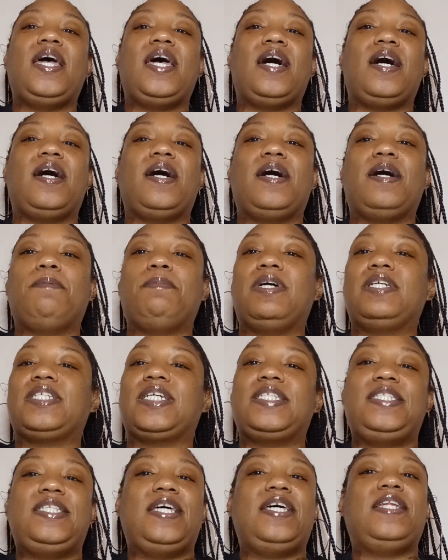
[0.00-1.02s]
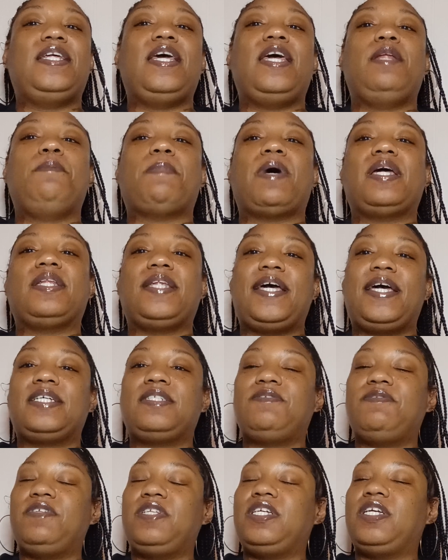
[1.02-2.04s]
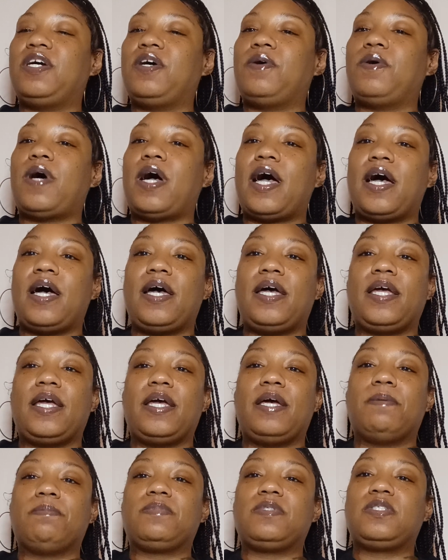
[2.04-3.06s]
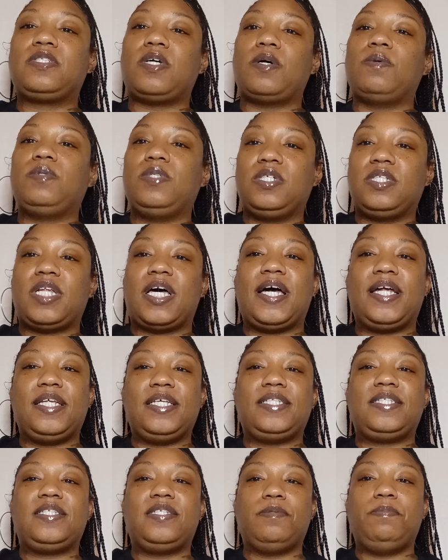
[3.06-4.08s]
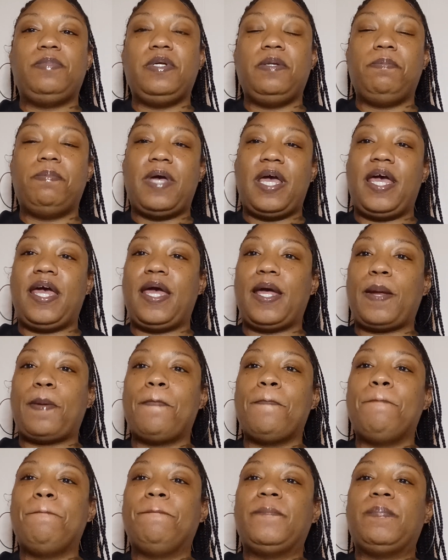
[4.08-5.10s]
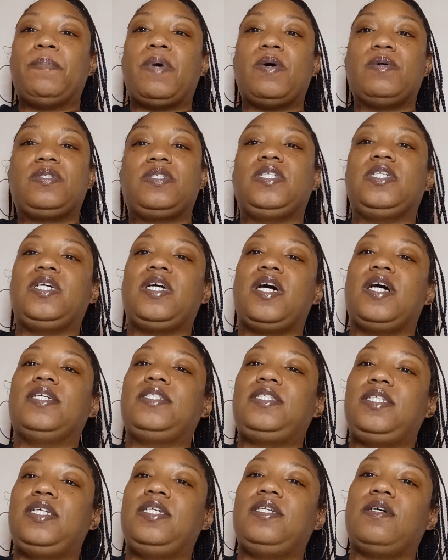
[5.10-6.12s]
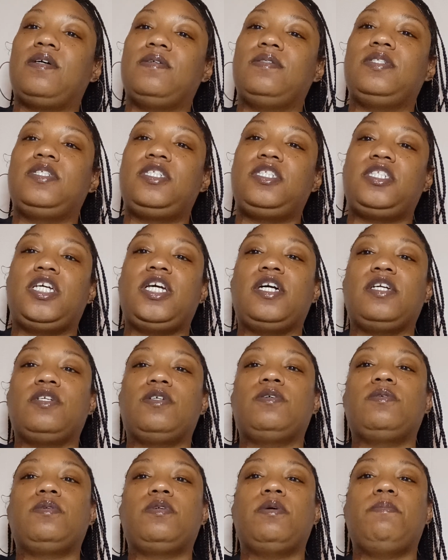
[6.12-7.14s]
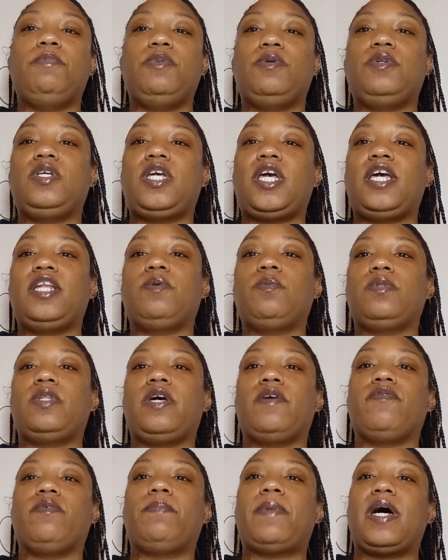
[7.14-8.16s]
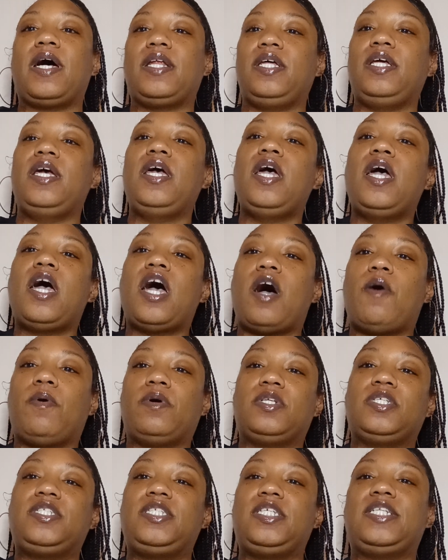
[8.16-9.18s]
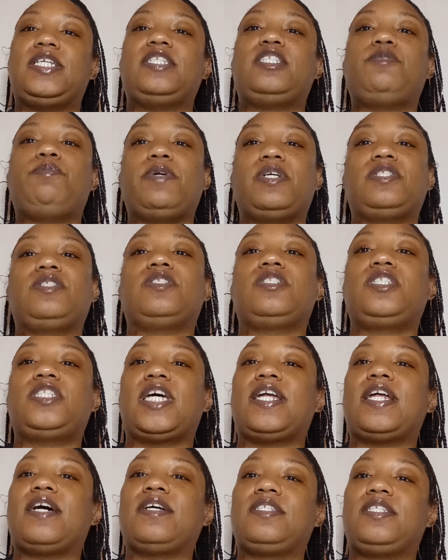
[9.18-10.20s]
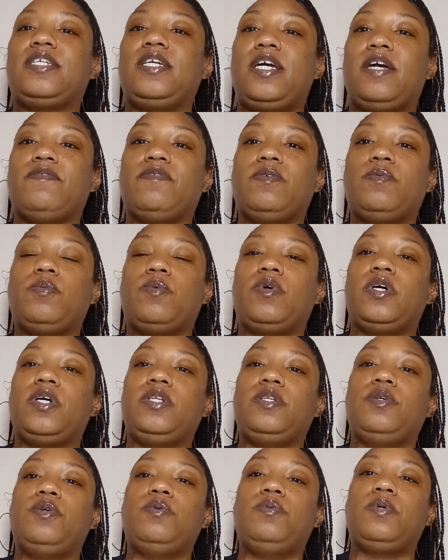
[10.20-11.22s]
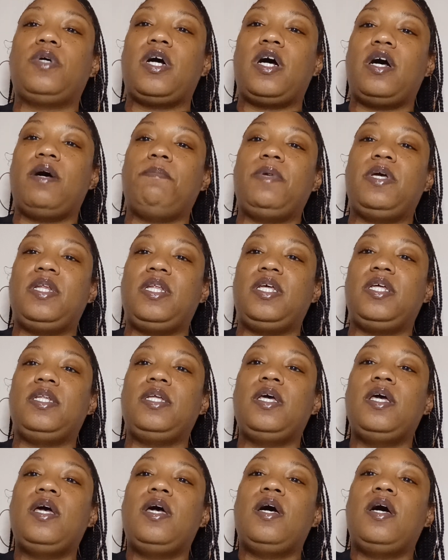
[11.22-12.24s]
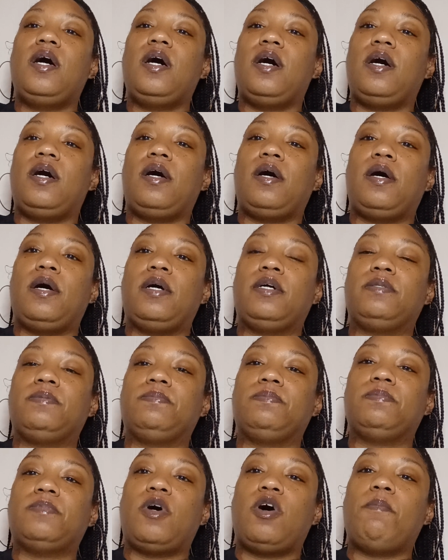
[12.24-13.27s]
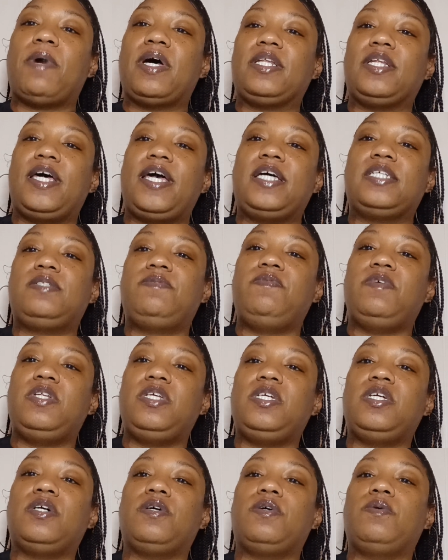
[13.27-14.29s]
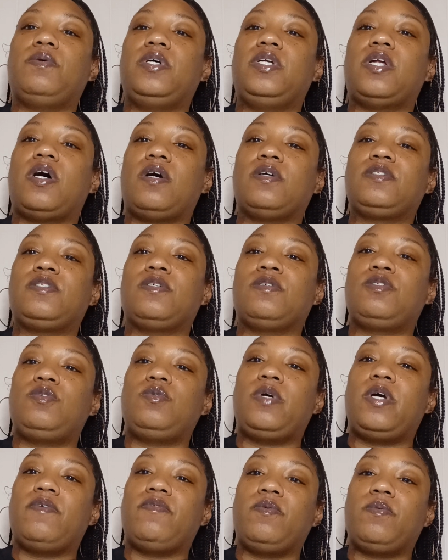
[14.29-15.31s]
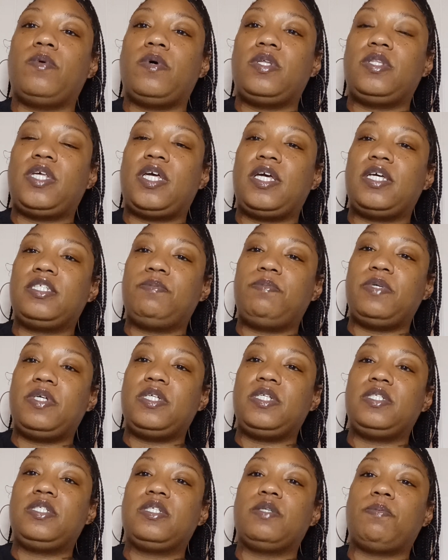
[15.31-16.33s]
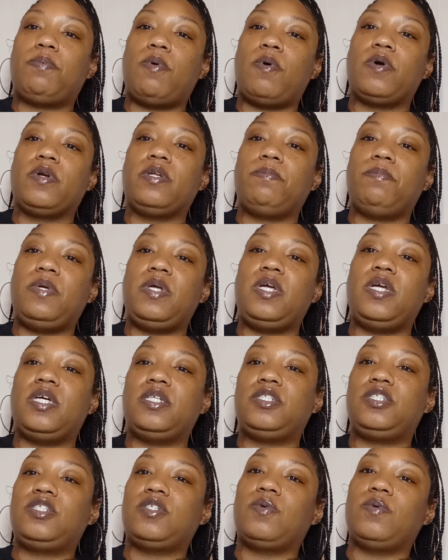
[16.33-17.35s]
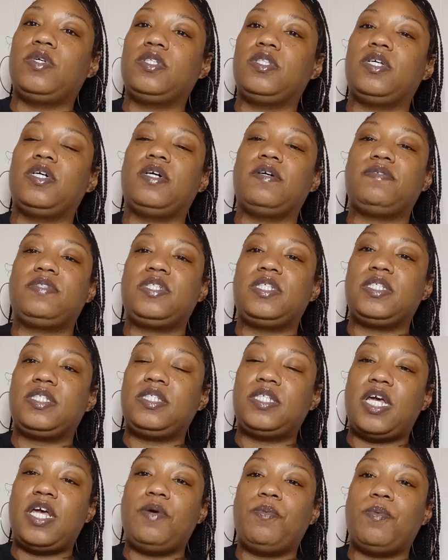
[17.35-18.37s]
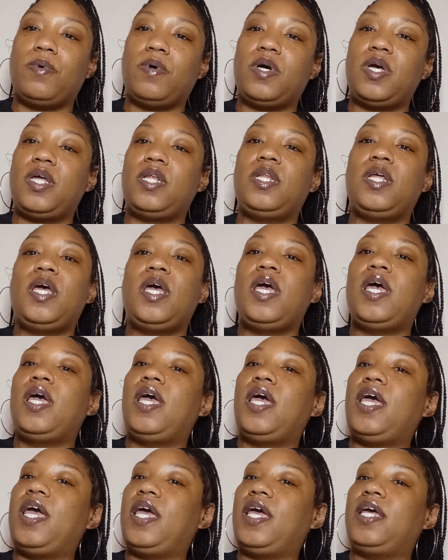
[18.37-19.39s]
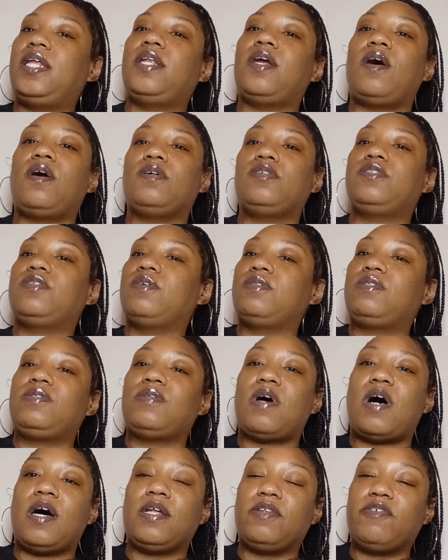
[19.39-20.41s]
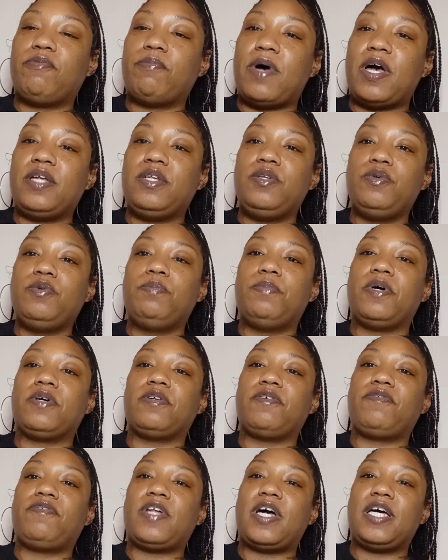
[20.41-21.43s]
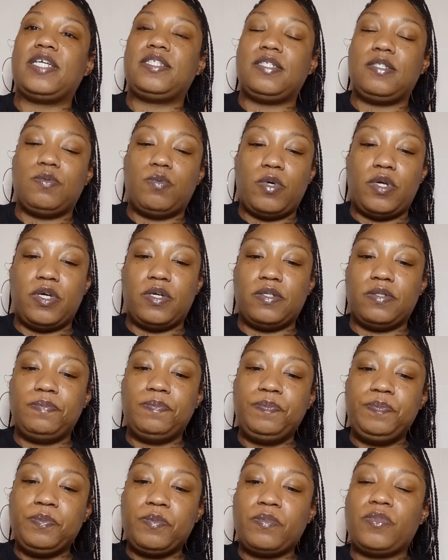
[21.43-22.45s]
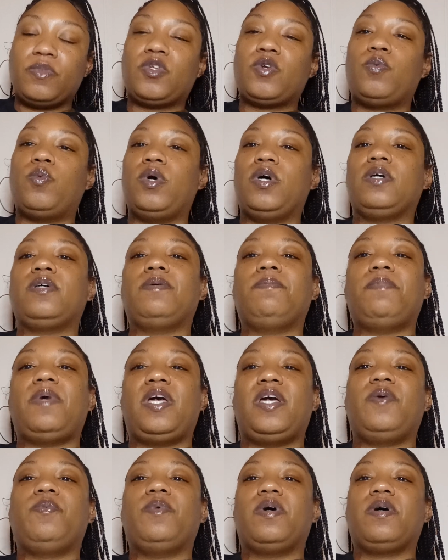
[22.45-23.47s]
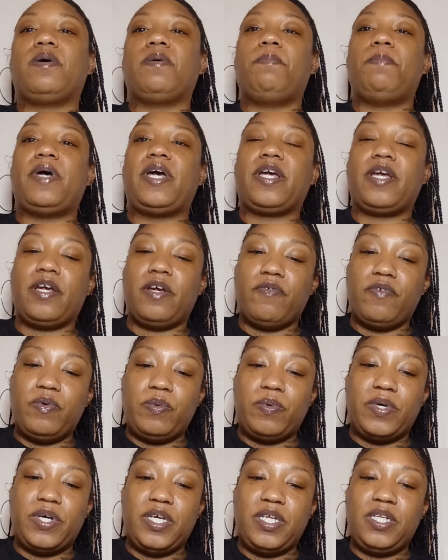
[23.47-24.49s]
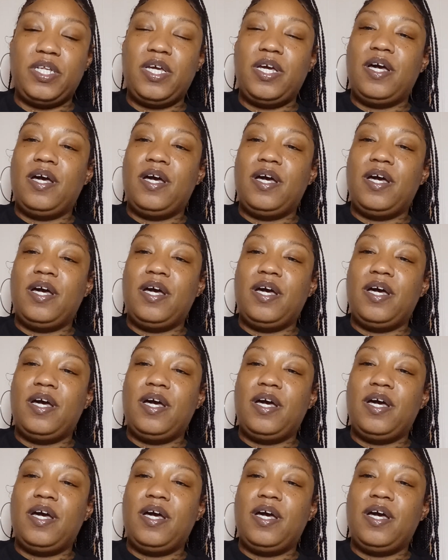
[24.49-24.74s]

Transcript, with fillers: Um, as I said in my last video, I am so delighted to be back posting content on this channel, communicating with everybody. I want to send a special shout out to everyone who commented um, on my last video and also to everyone that has been supporting me and showing love since day one and also to all of my new butterflies as well. Welcome and welcome back everyone.